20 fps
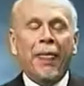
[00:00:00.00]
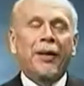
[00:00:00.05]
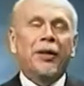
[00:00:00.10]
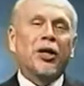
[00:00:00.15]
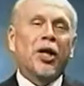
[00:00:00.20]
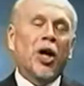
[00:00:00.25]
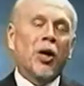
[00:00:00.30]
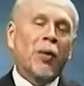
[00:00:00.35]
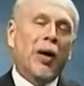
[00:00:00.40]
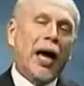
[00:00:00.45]

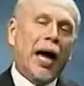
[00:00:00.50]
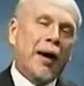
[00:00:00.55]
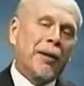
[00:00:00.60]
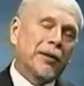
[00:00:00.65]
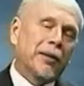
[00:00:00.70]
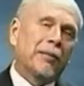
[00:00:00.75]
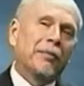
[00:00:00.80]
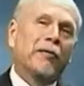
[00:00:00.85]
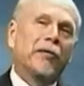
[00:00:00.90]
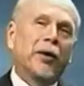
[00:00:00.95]
So we have
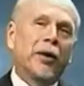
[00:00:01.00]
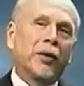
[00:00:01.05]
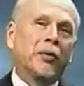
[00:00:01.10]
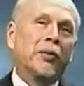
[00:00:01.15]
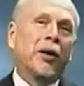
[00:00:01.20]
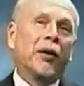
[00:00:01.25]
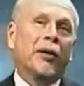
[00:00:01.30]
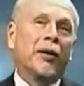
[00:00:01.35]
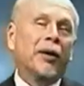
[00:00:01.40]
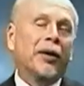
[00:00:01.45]
some fun
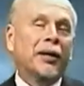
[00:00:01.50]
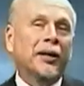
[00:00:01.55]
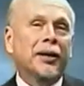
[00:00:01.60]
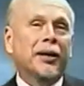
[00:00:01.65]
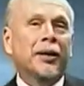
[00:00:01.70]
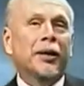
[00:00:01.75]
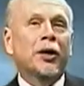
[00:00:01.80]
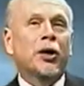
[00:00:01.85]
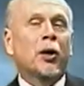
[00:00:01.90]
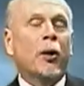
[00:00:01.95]
with
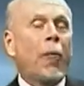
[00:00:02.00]
this.